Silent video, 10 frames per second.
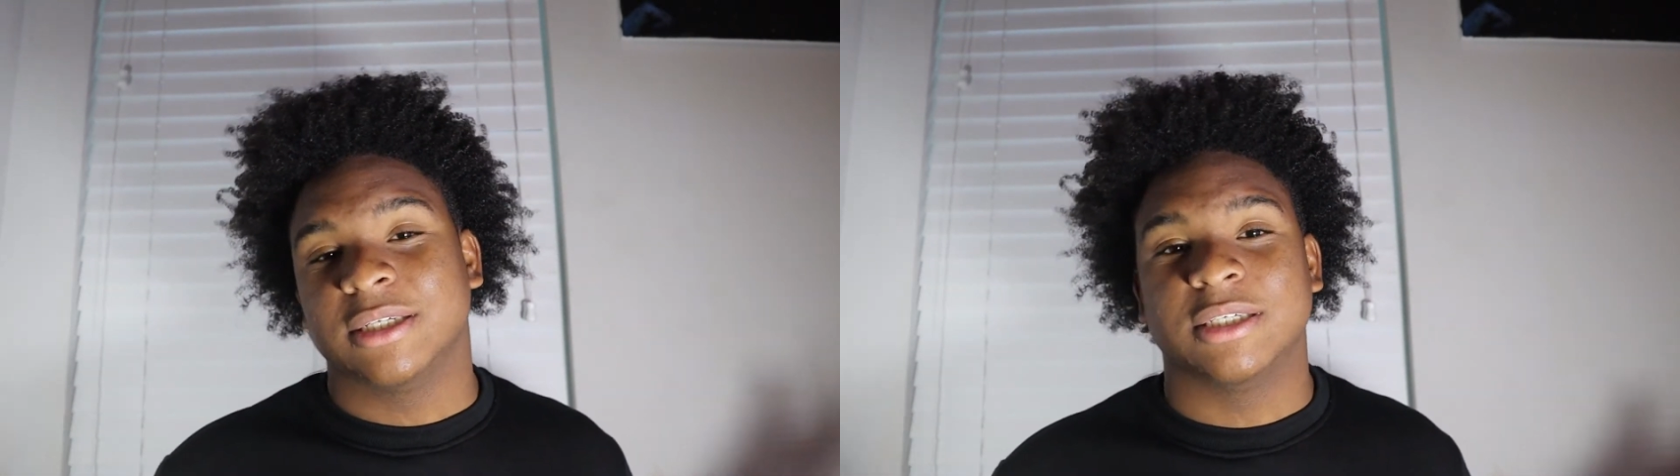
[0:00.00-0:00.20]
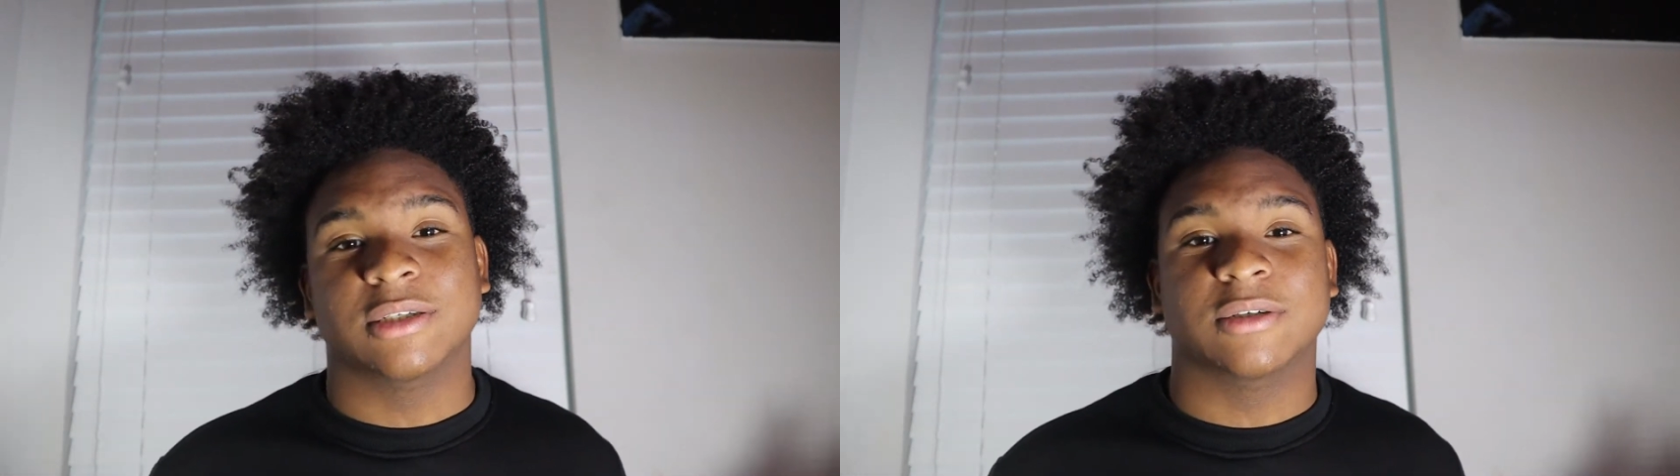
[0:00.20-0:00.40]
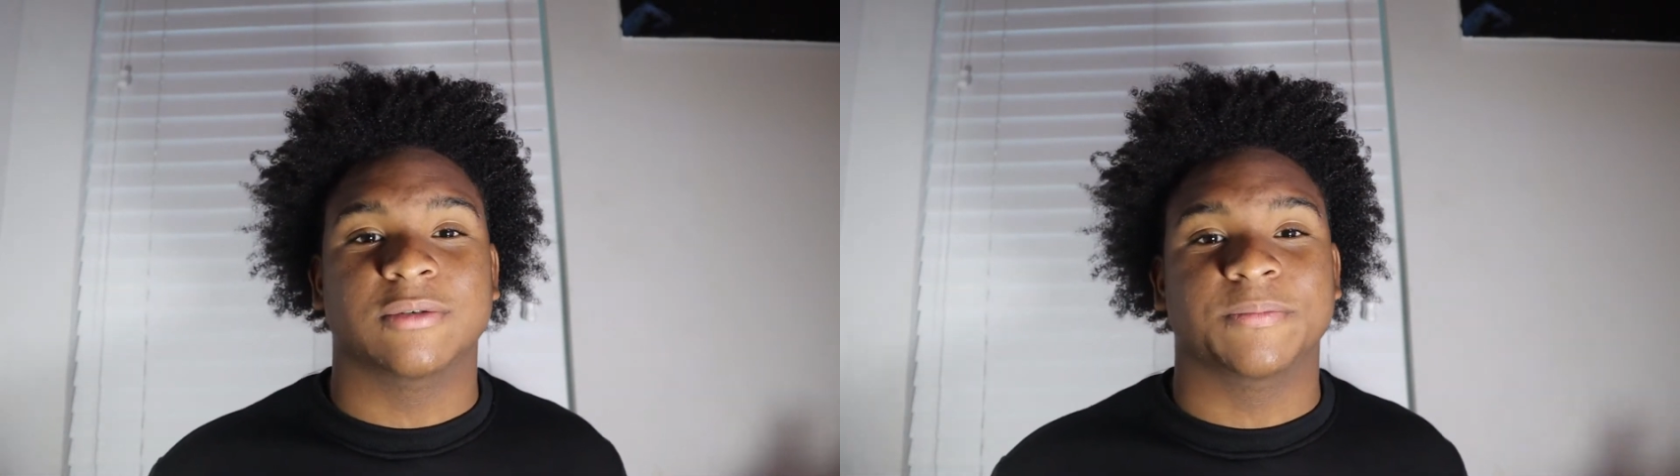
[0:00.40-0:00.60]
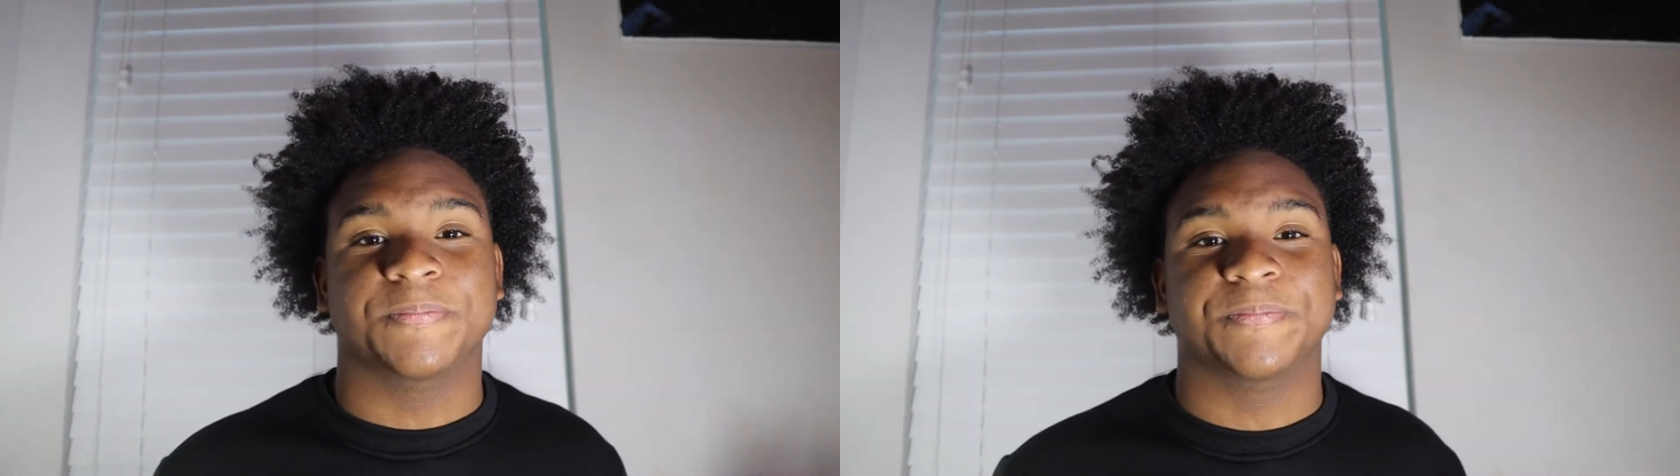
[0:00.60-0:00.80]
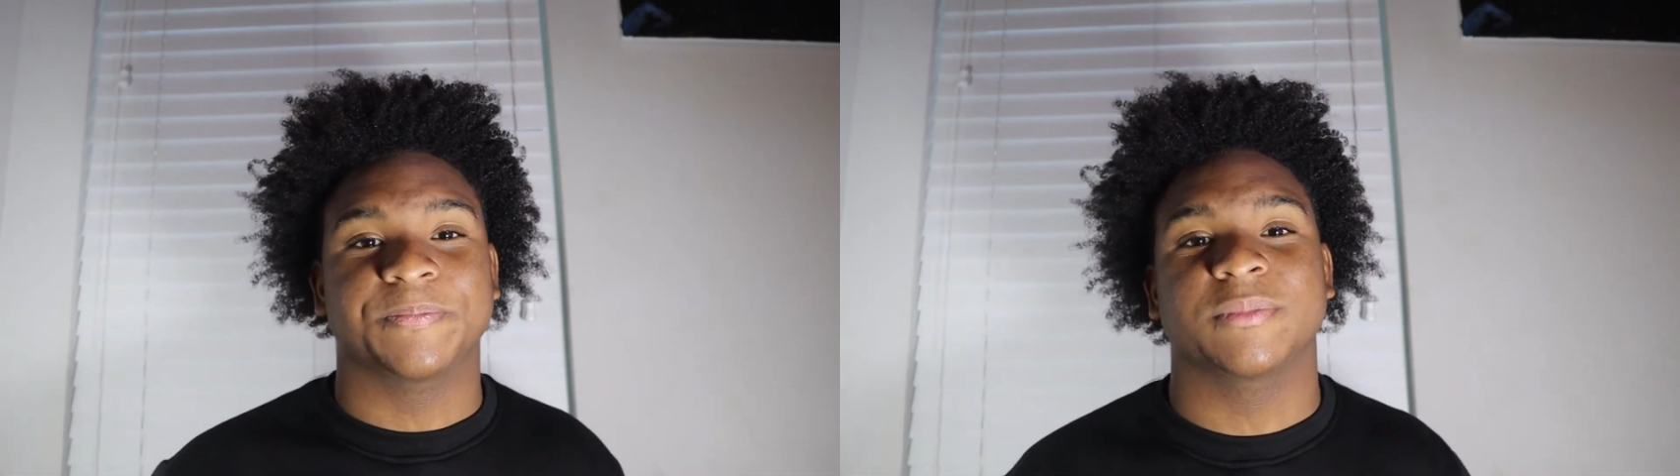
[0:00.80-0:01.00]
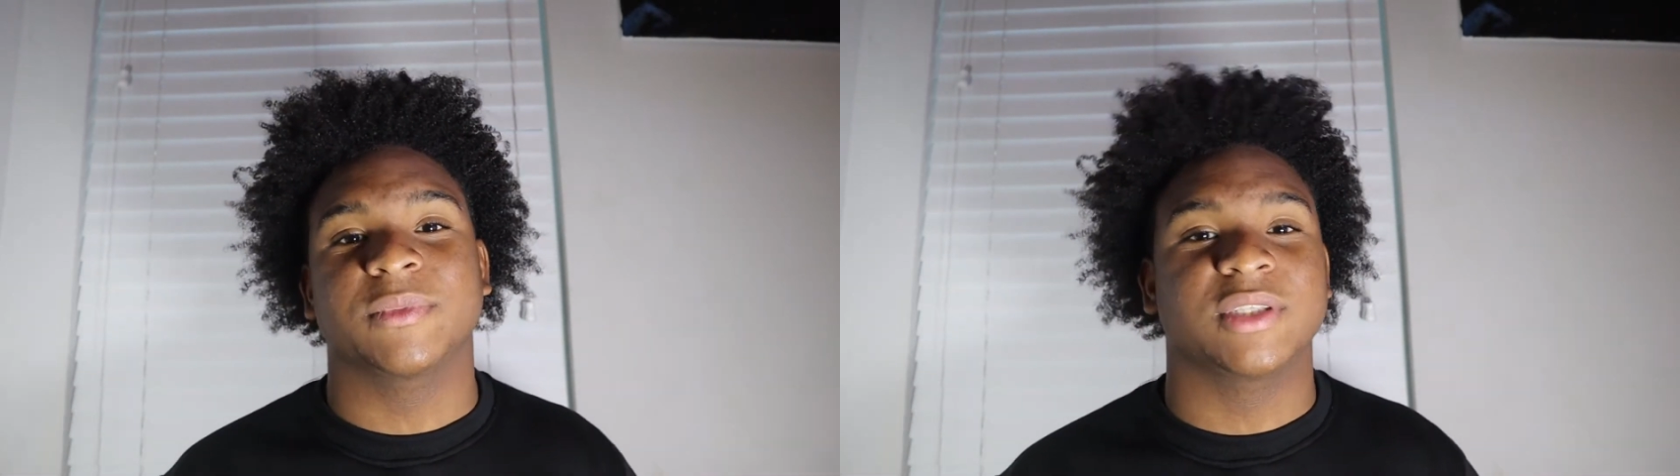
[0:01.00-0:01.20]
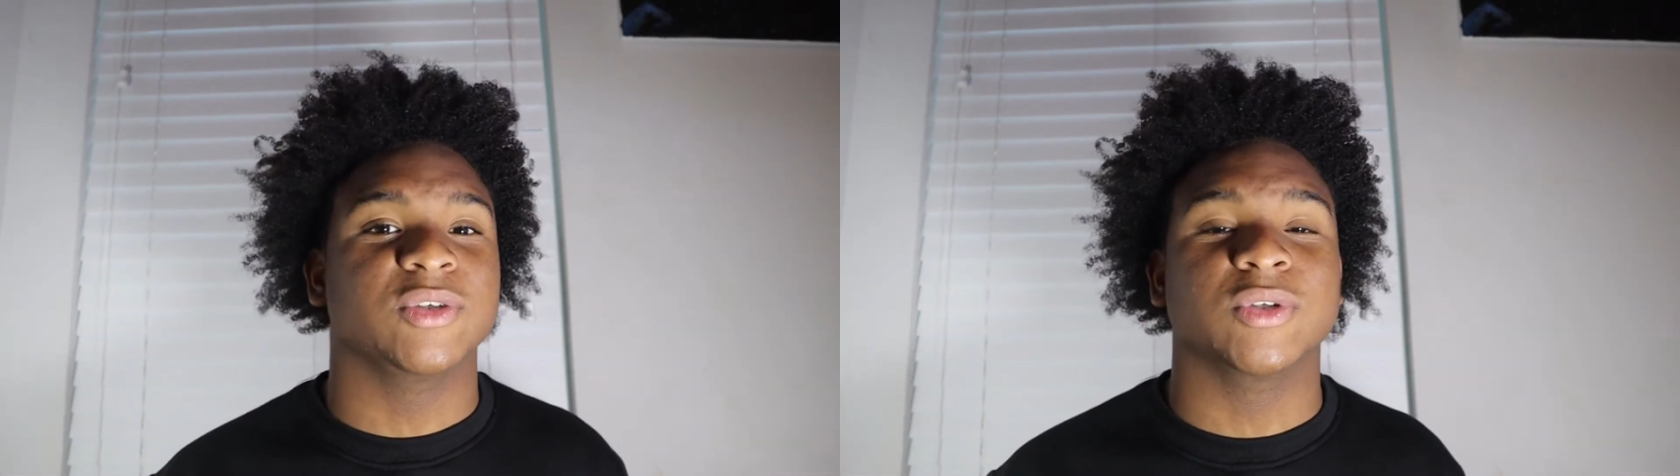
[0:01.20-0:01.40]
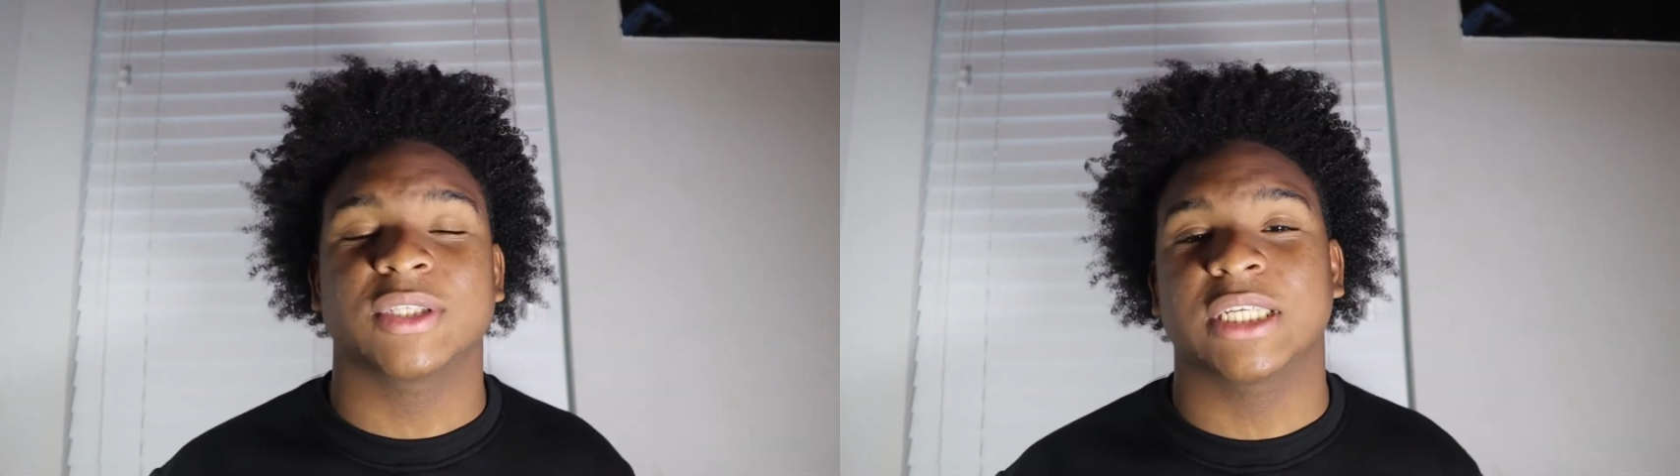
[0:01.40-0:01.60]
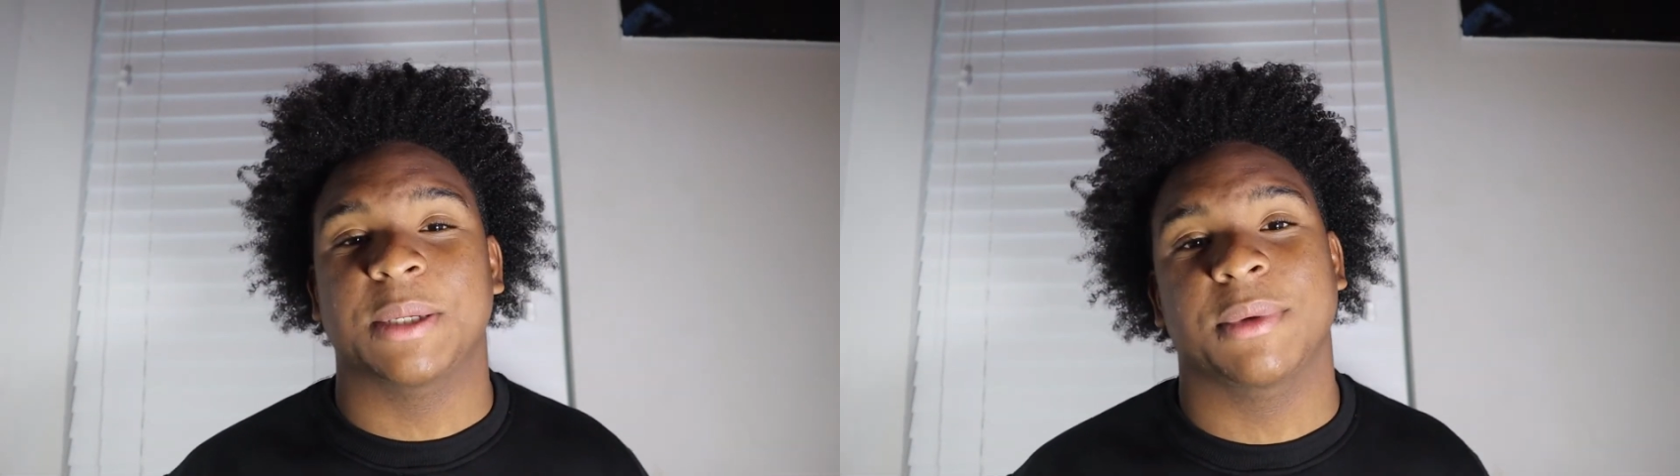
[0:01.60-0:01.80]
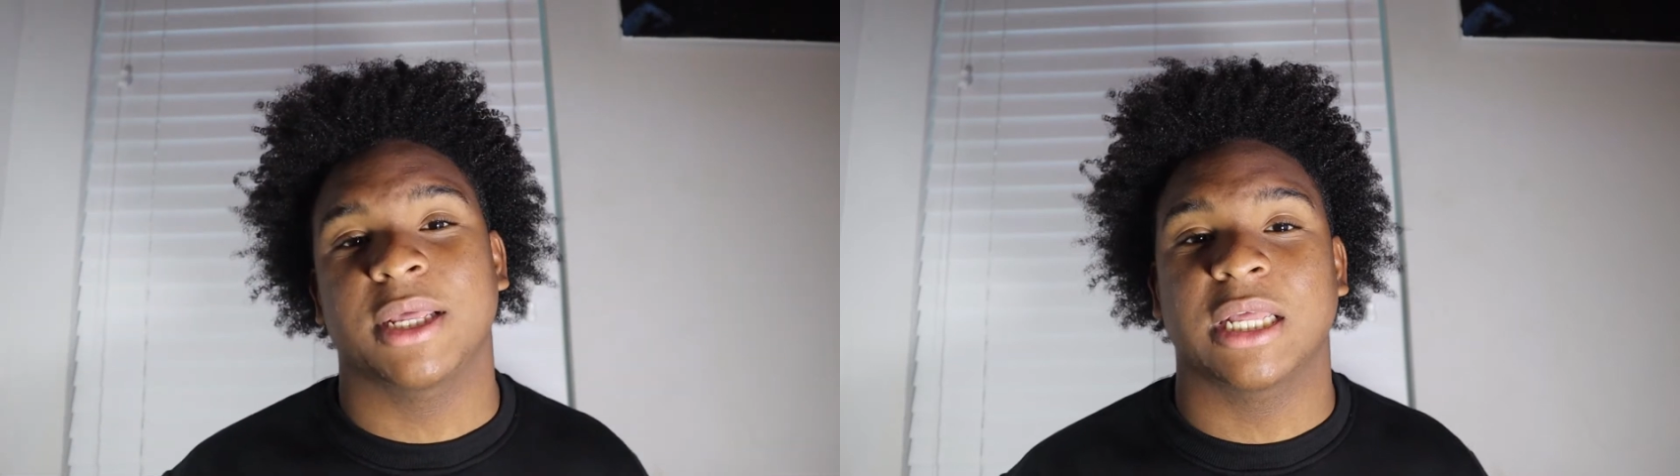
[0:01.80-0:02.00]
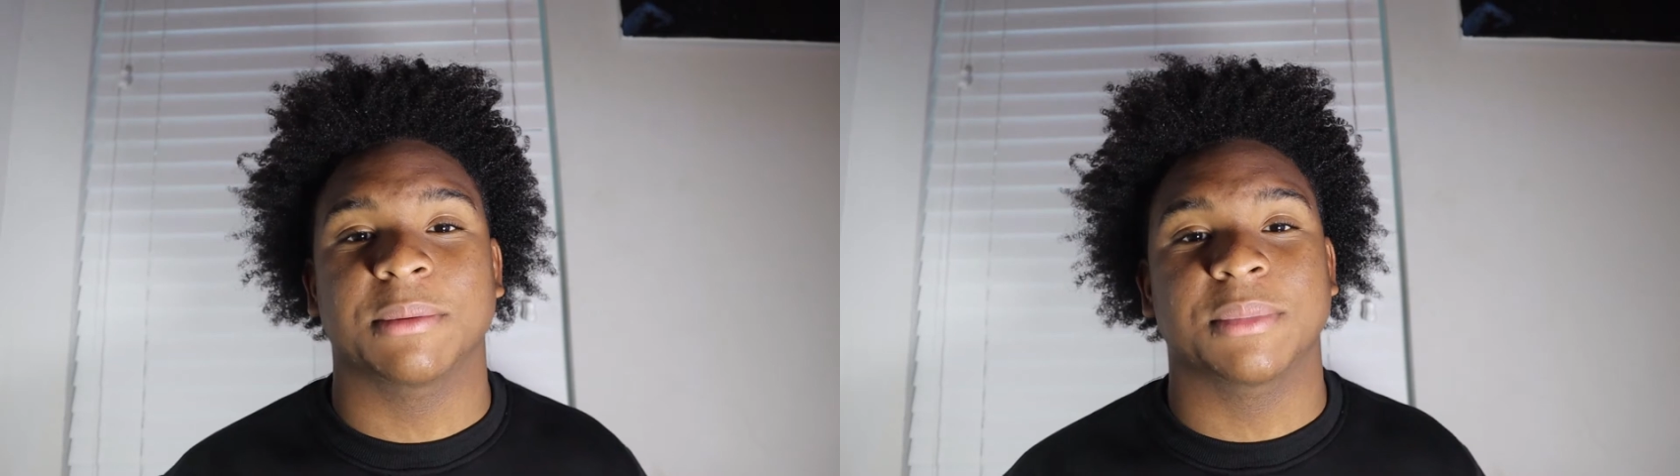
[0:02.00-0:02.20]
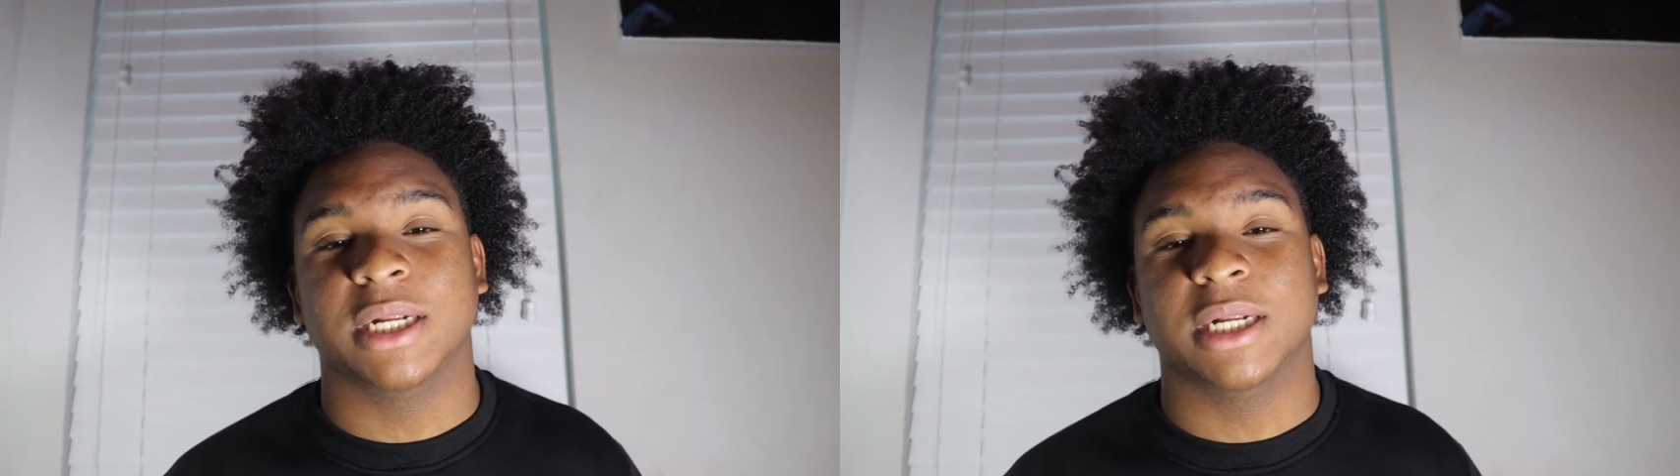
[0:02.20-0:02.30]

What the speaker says: you know, use the same name,